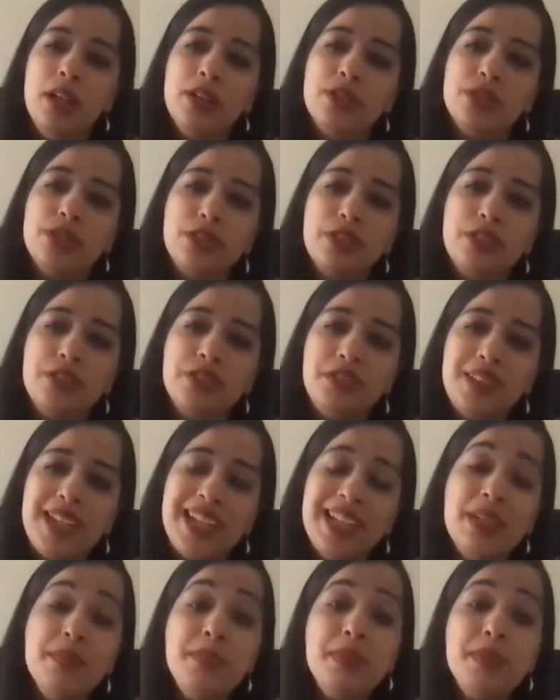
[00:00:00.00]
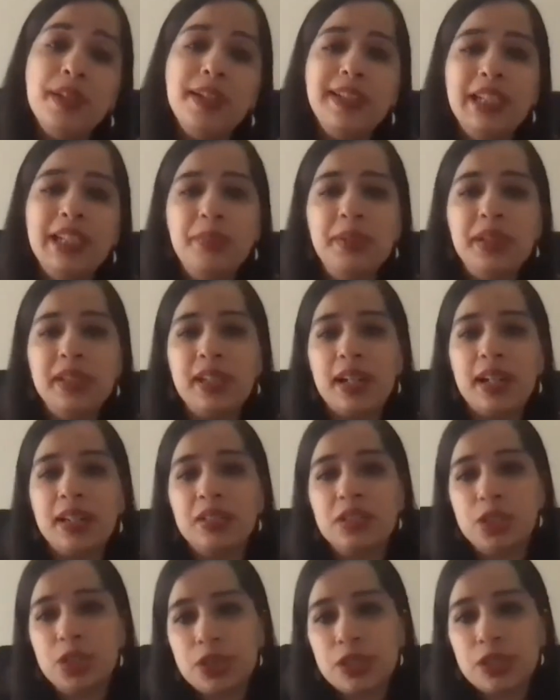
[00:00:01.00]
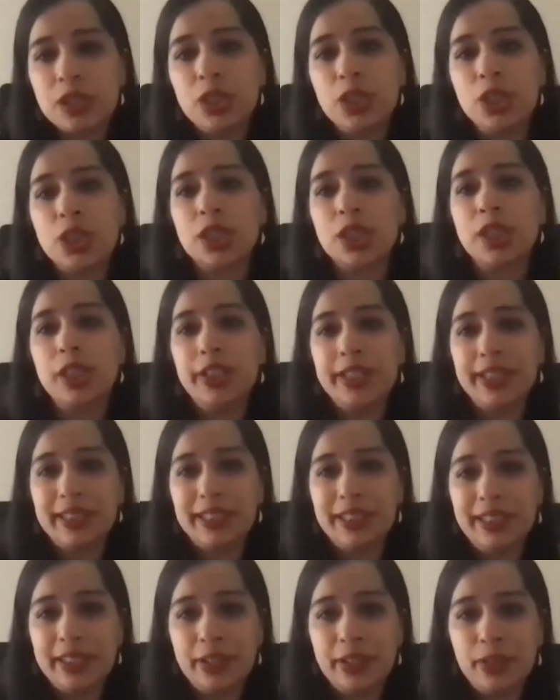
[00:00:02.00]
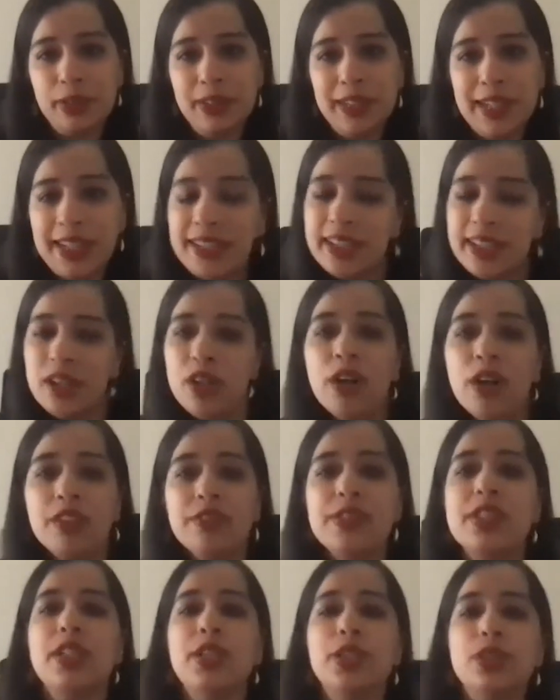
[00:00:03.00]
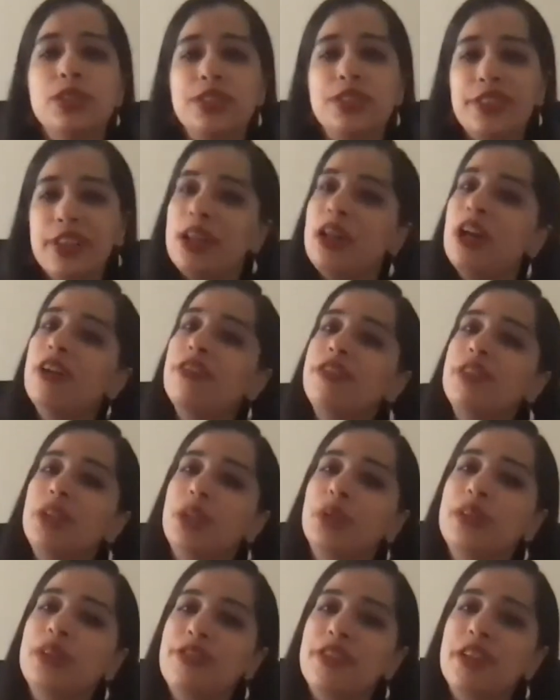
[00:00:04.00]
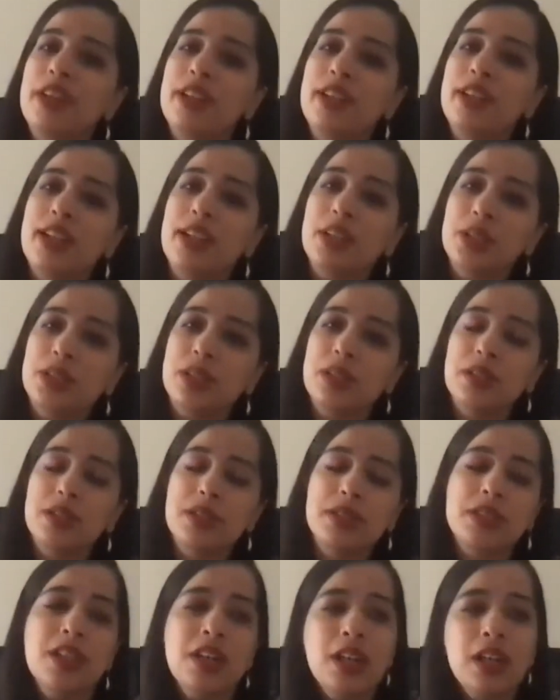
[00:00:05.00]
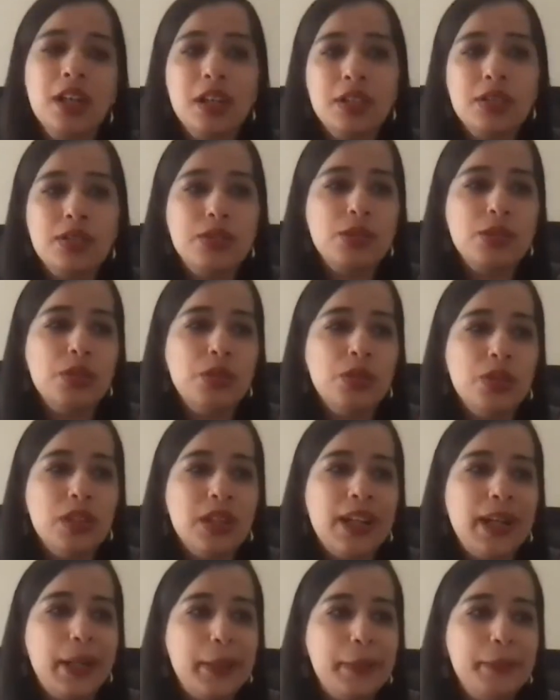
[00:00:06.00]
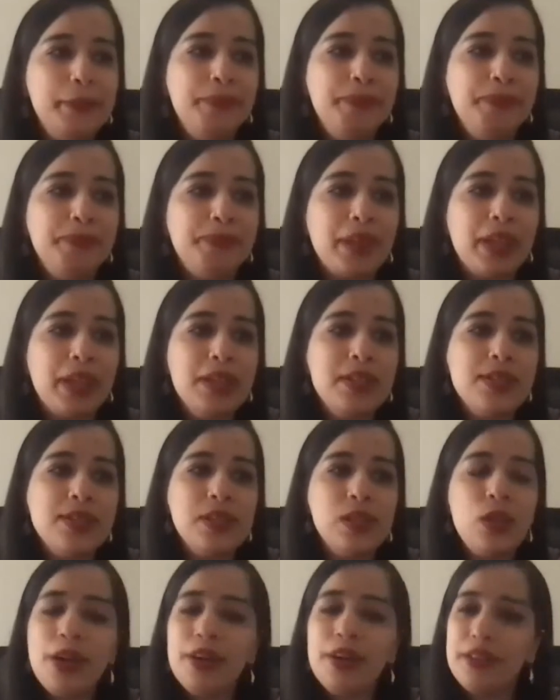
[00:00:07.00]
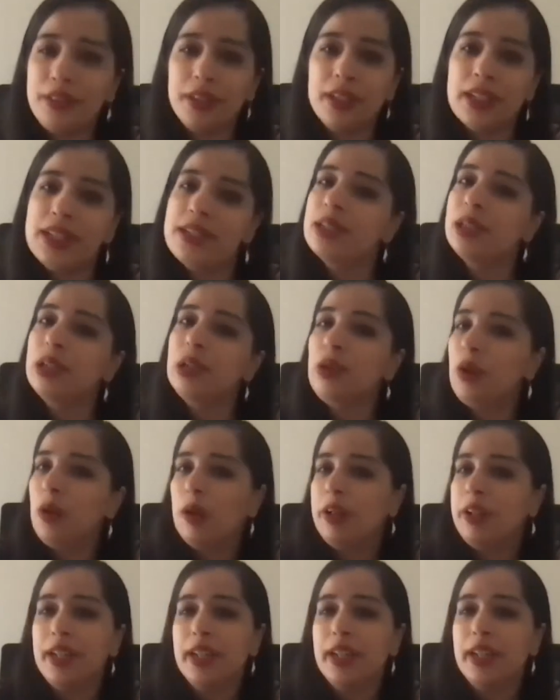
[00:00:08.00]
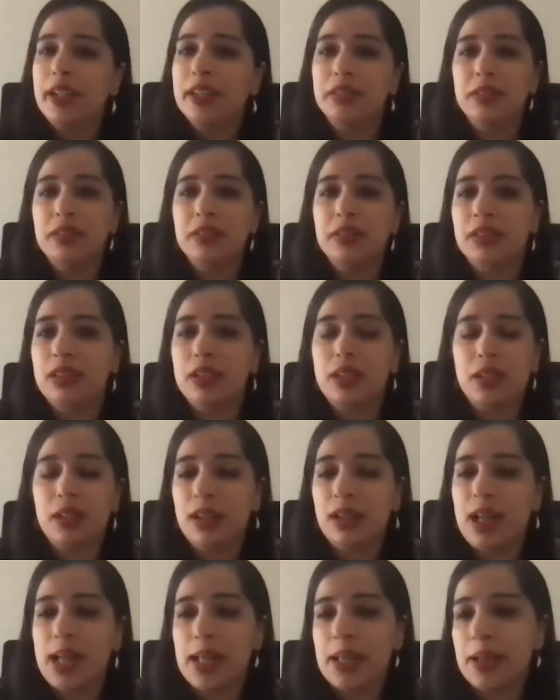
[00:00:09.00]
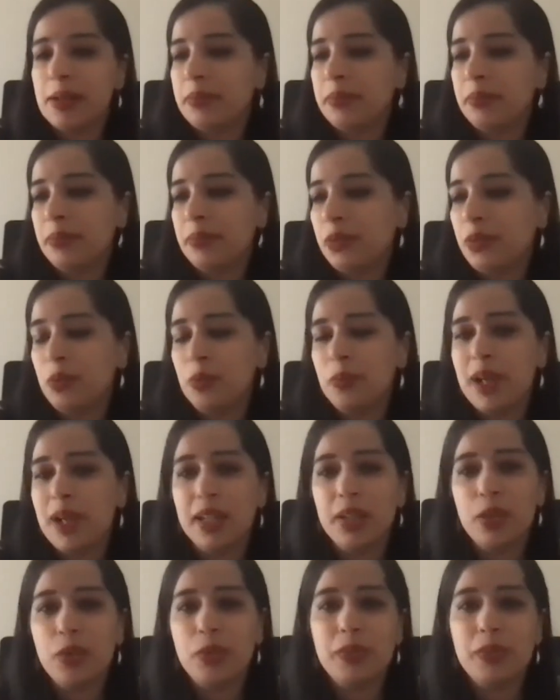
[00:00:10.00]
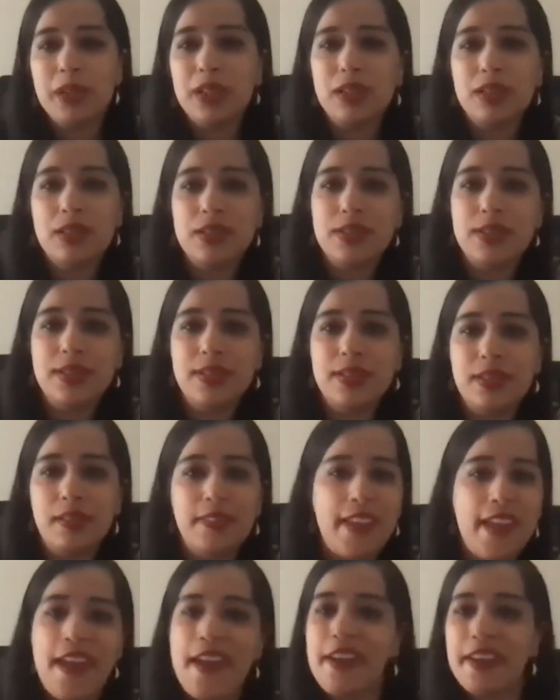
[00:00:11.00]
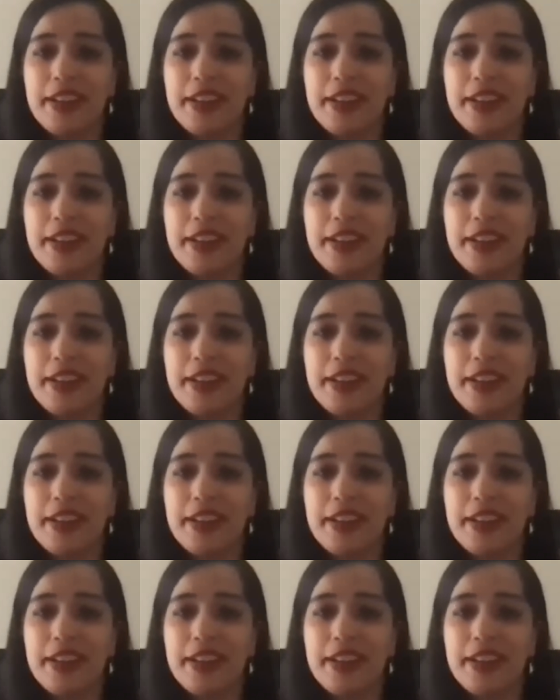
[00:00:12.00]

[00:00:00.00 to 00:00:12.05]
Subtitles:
sort of deliberately being unstructured and letting conversations veer off into different directions. So it's a lot, and I am by no means there